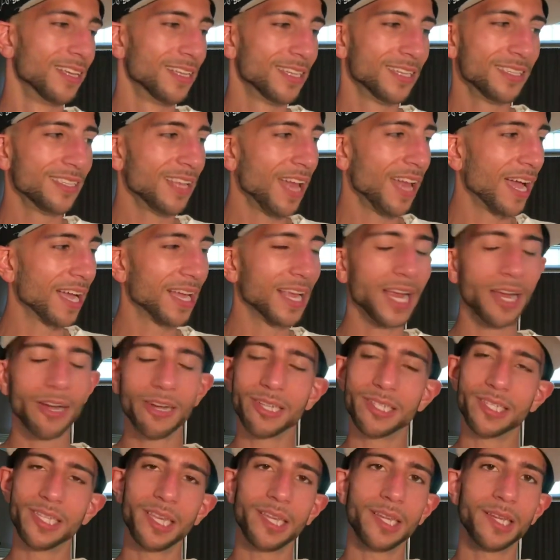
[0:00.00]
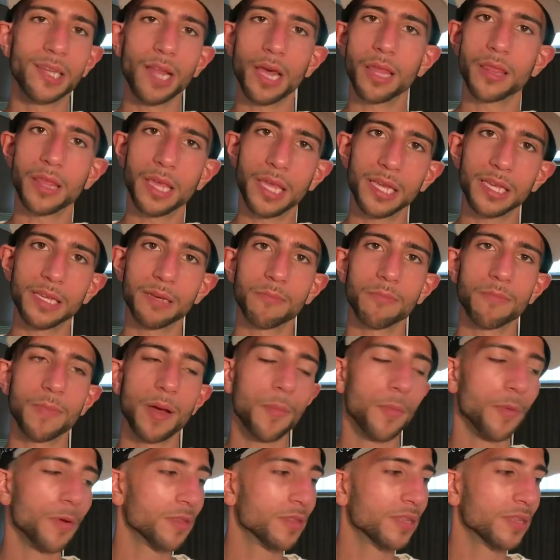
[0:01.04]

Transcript: This is not guaranteed nothing. Remember,